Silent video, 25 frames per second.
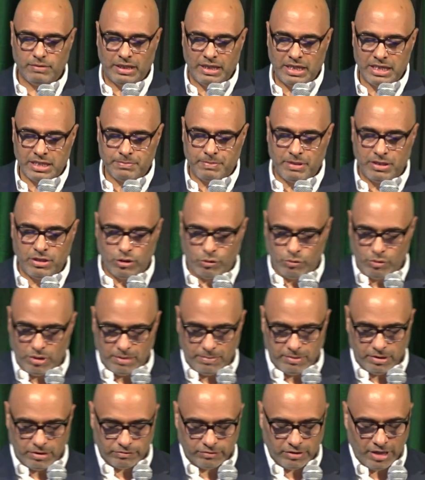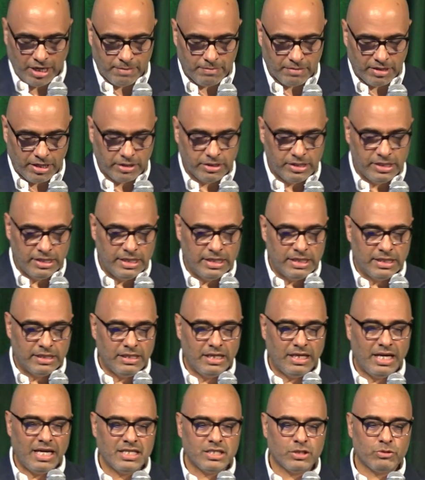And I spent quite a bit of time there.
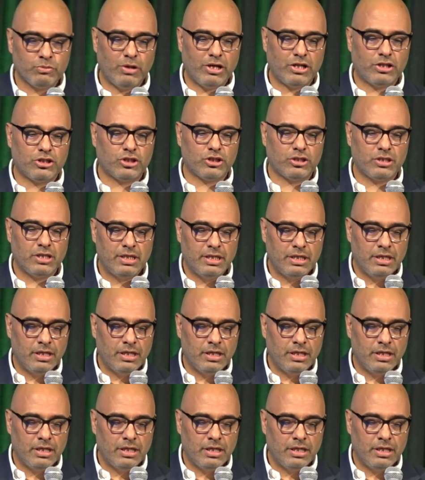Then I switched